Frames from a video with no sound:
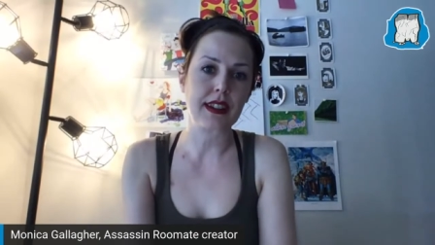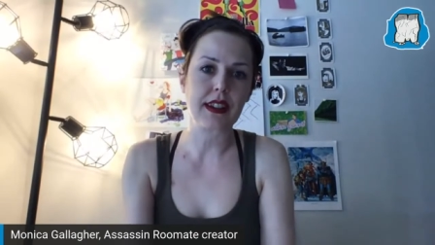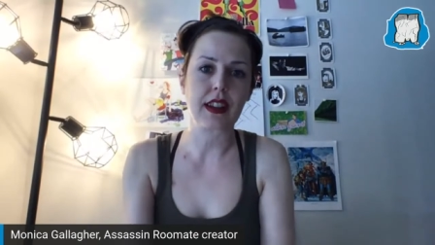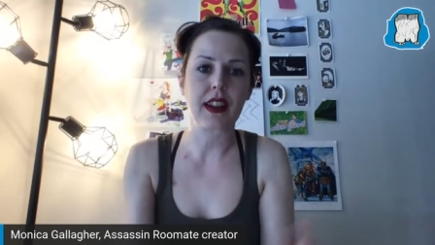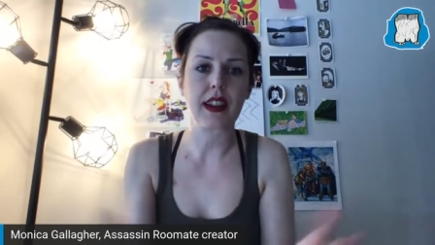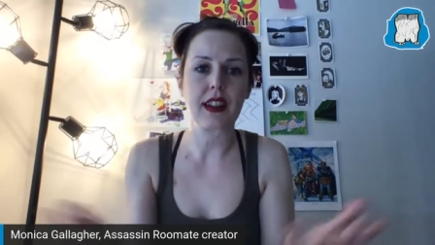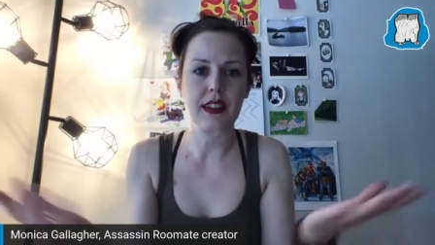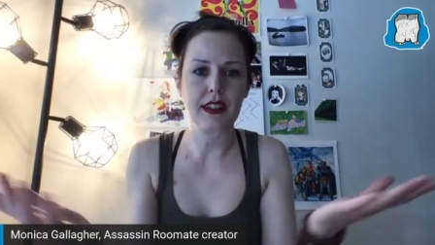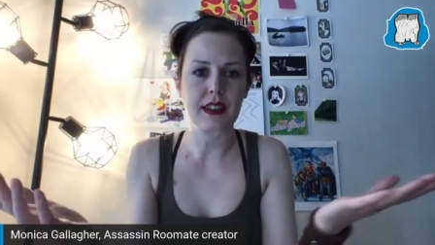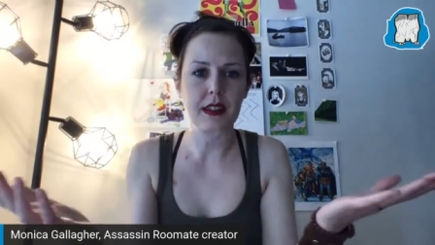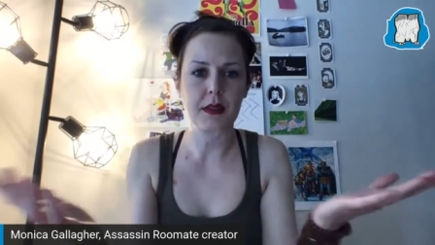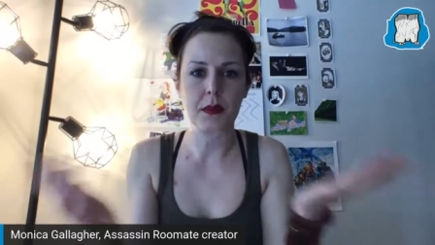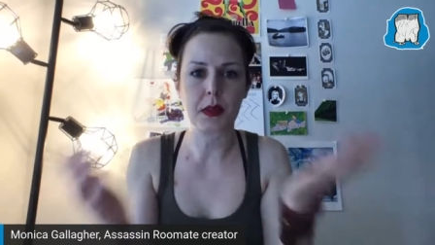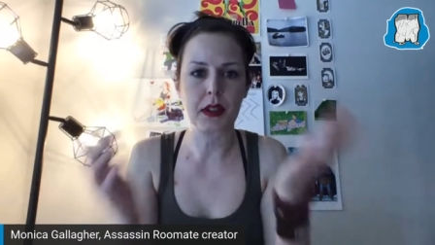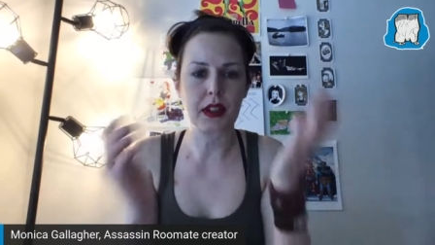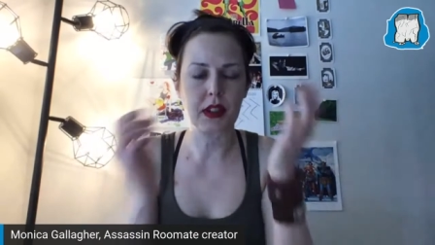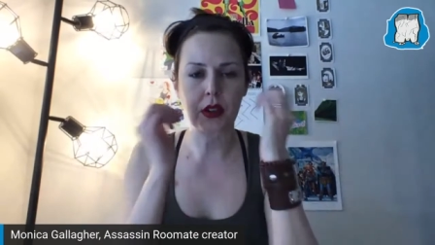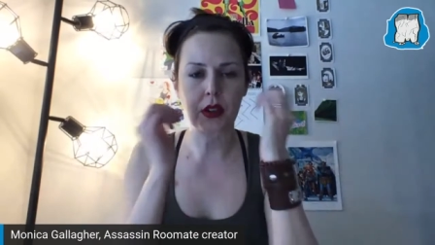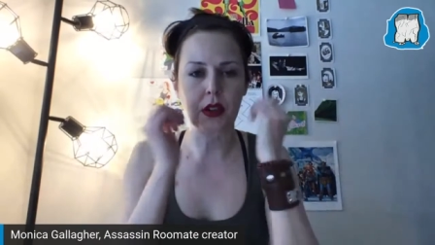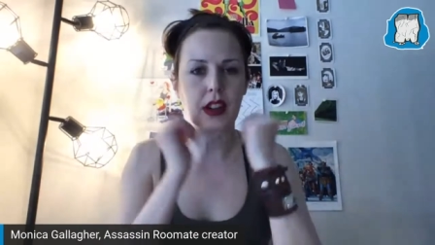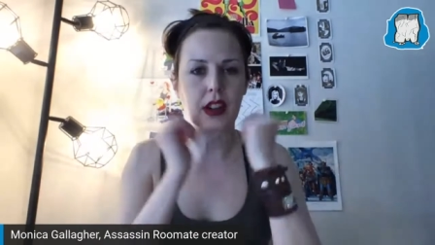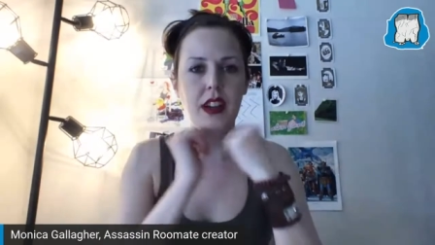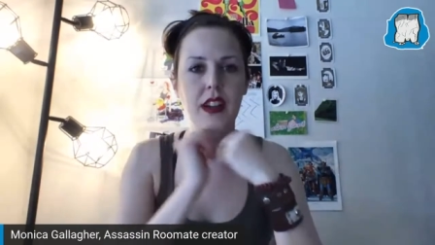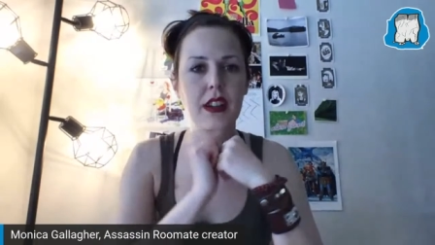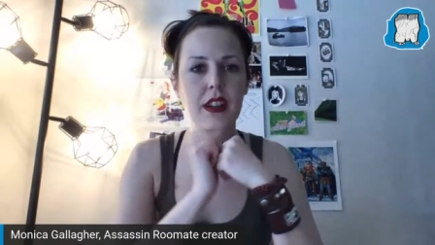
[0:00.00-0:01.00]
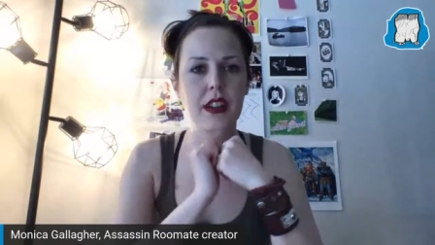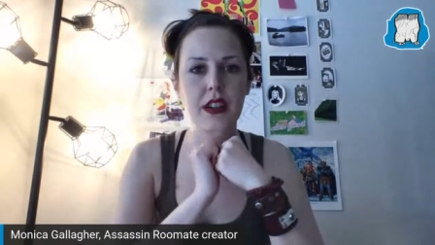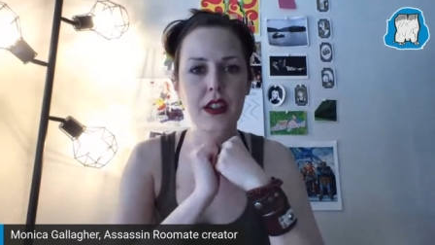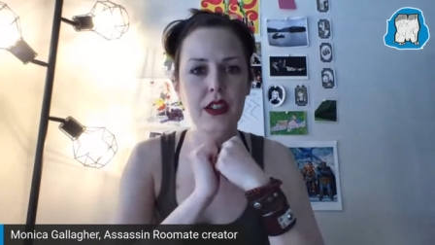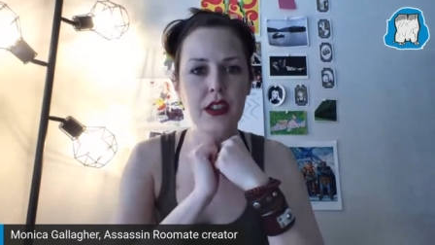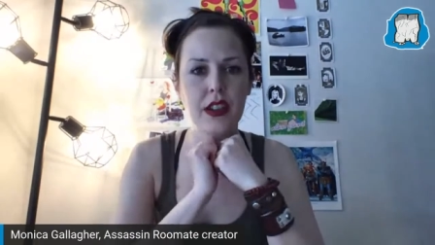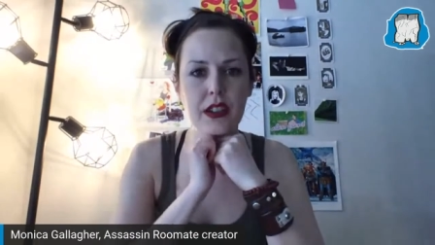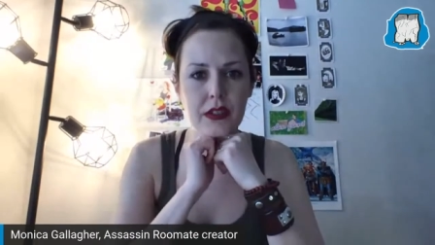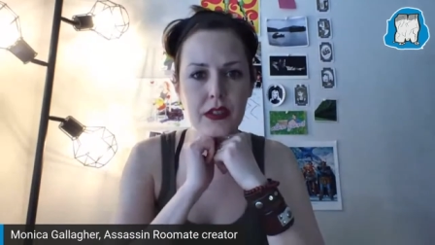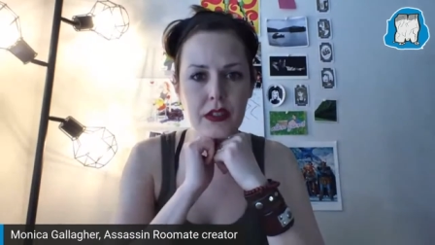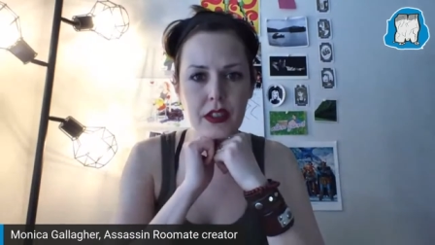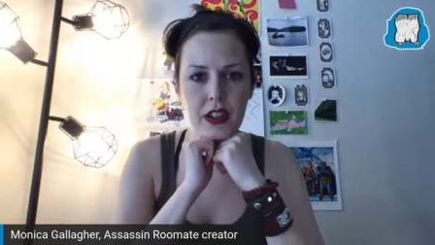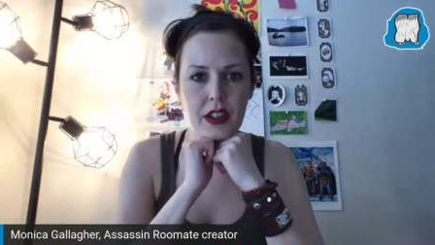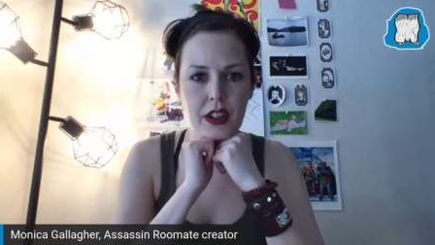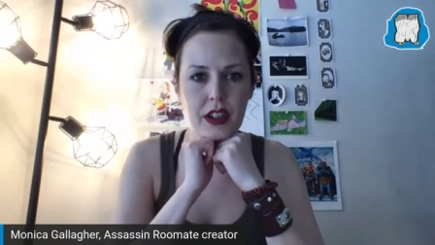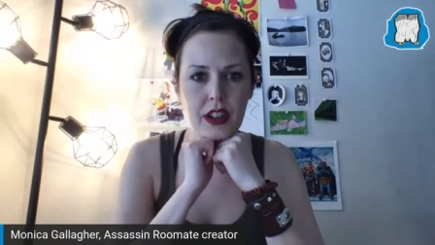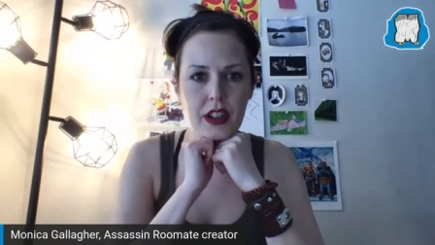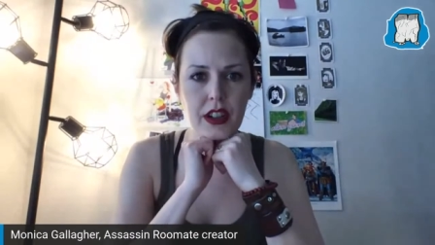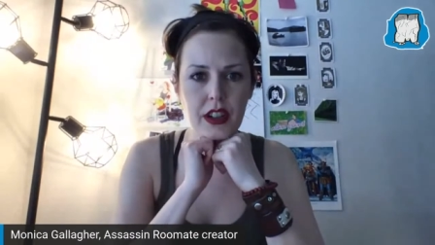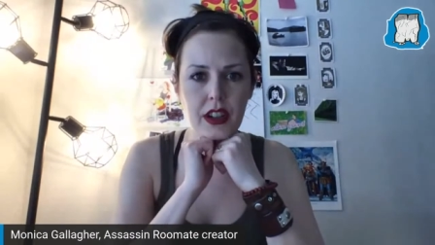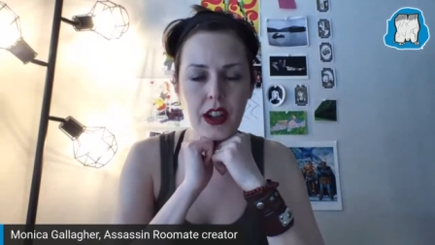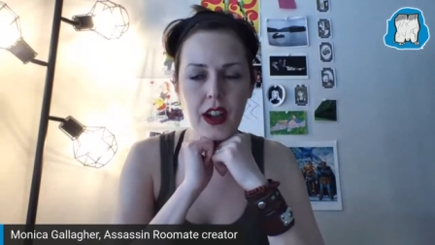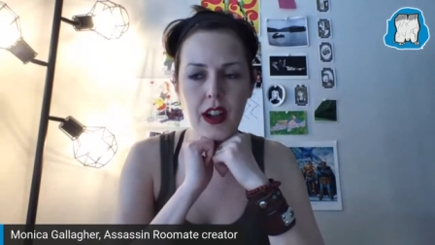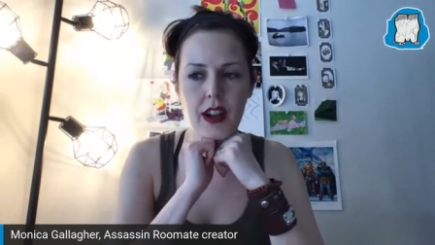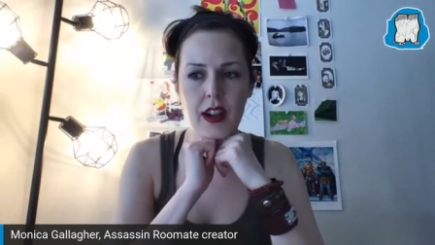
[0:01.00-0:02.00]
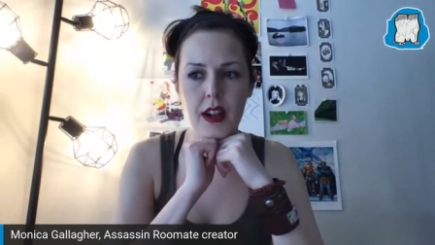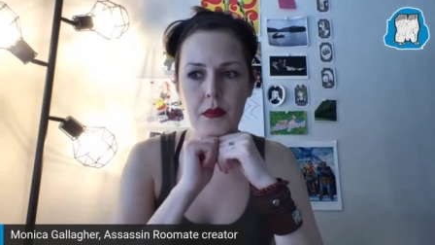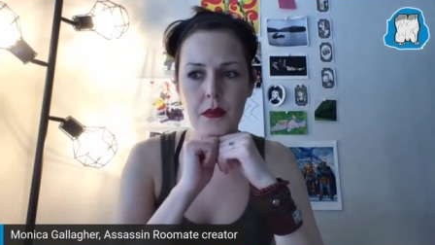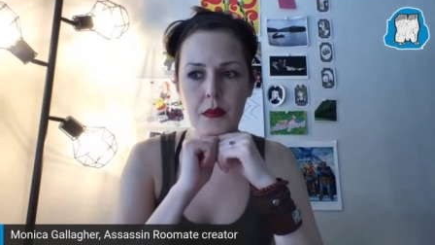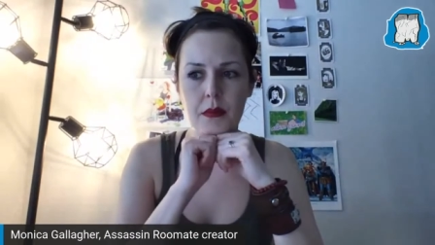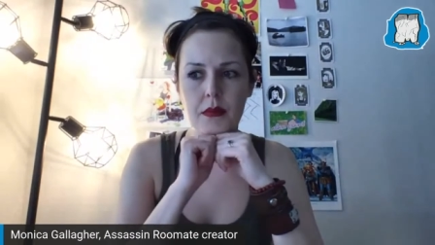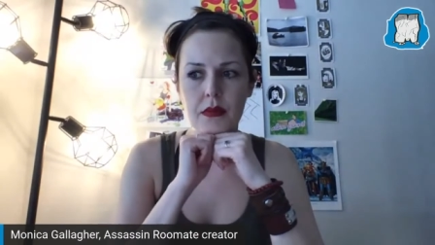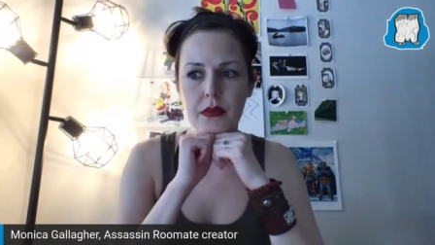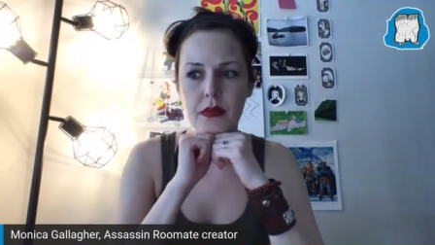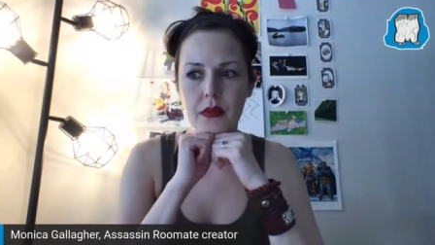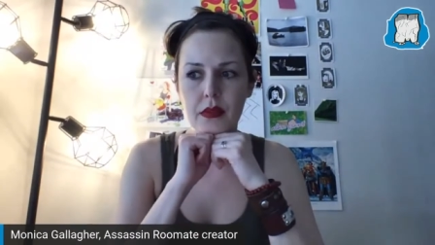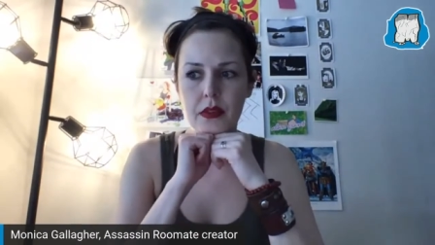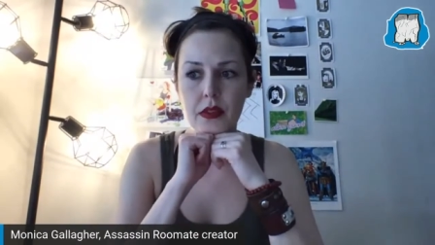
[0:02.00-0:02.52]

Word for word: It's been going on in Korea for um,